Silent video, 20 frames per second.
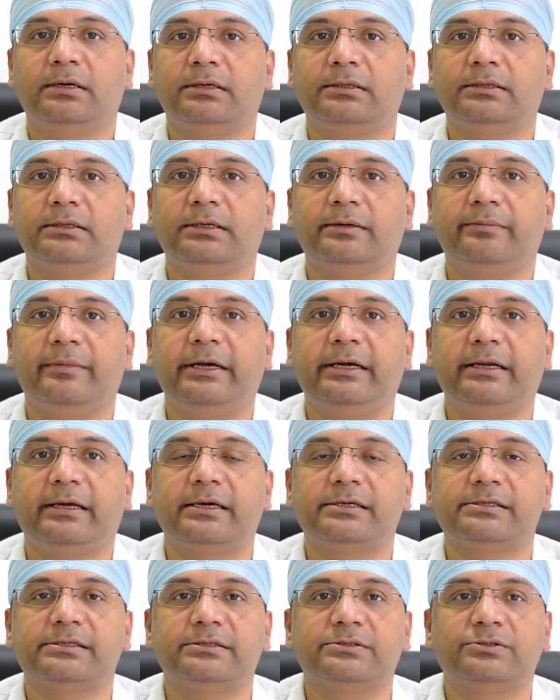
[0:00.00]
the
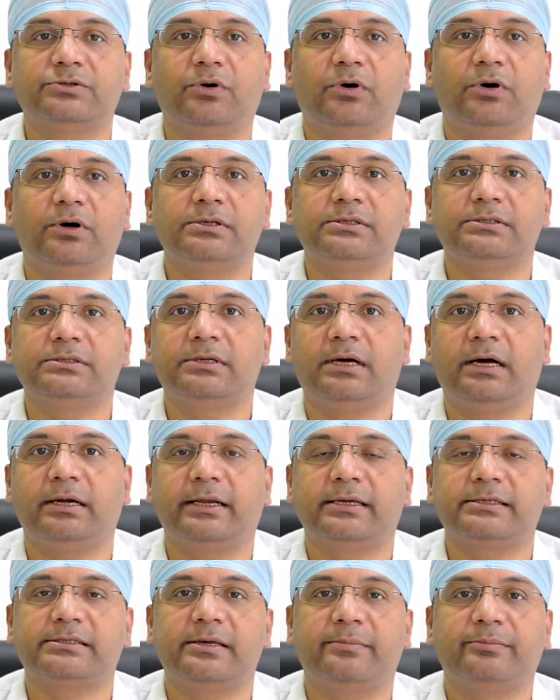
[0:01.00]
medications cause
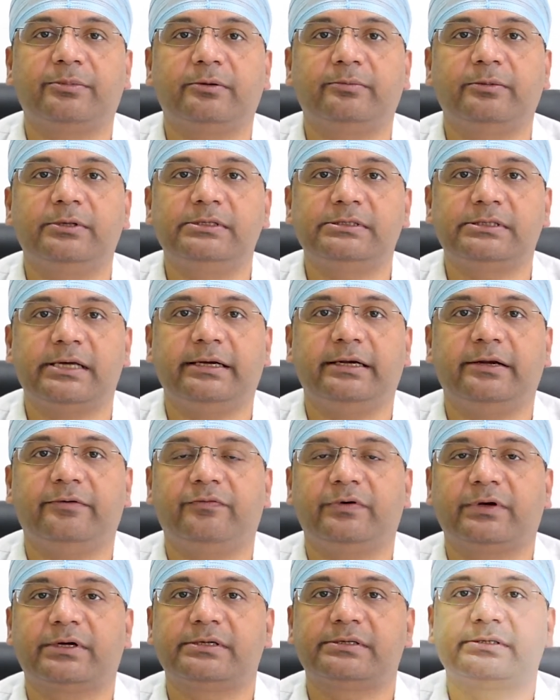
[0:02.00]
unacceptable side
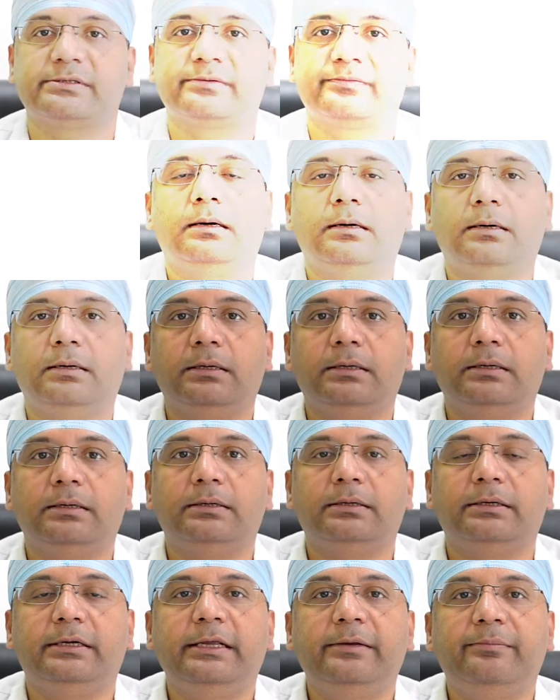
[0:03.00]
effects.
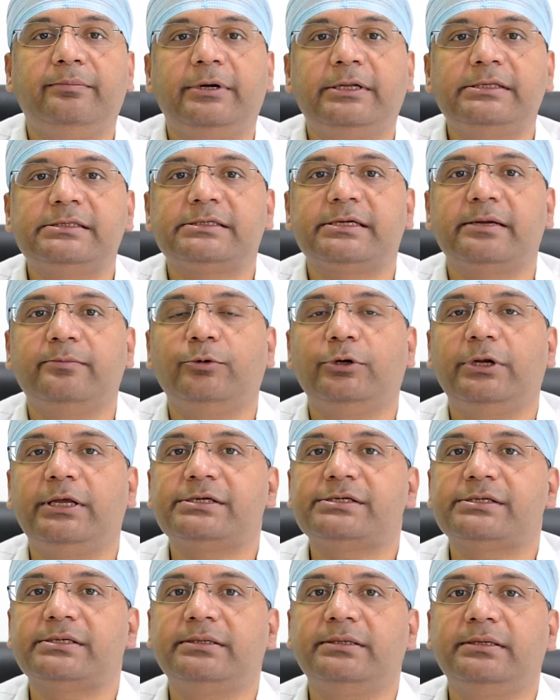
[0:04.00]
Deep brain
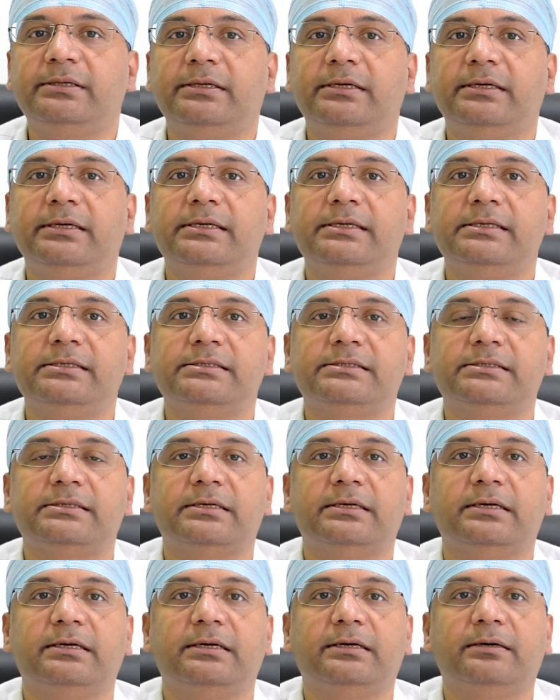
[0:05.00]
stimulation is
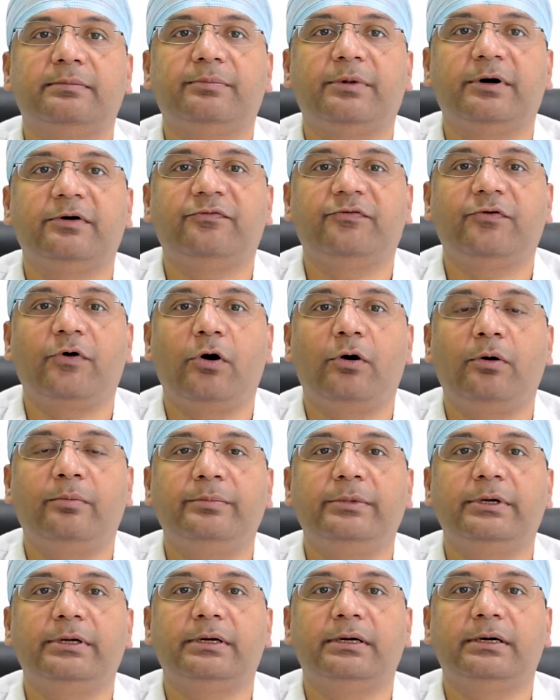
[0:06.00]

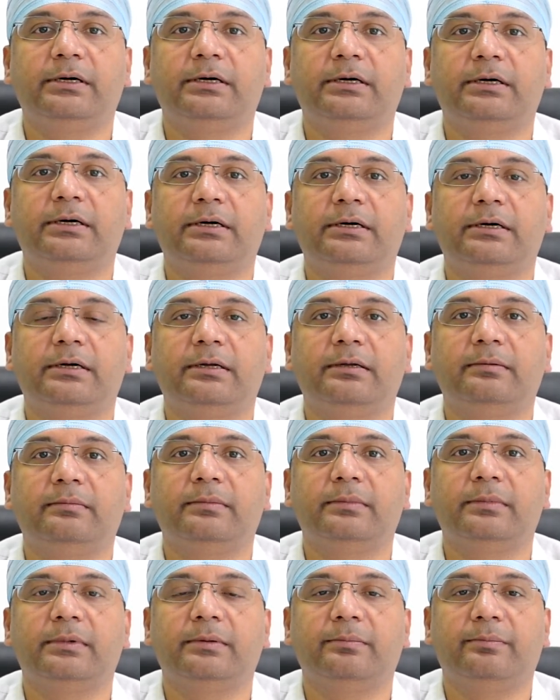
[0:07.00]
performed
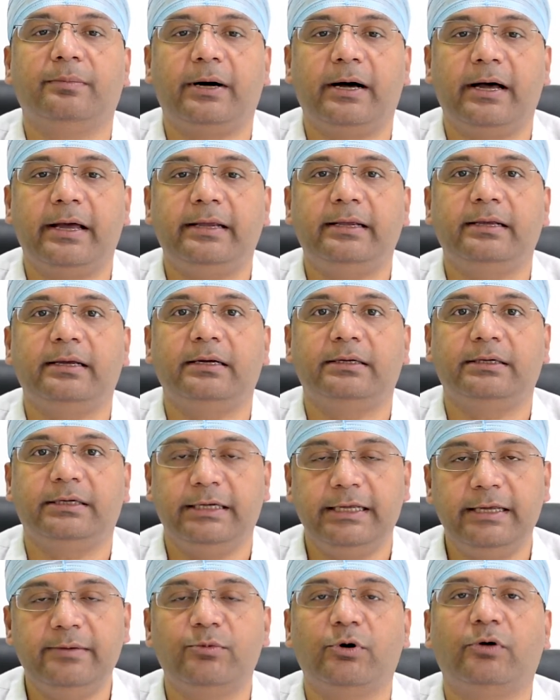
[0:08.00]
by a
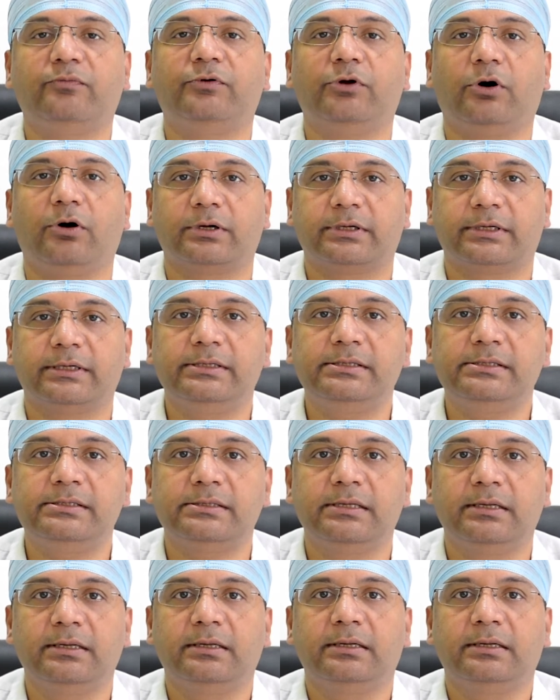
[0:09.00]
team of doctors,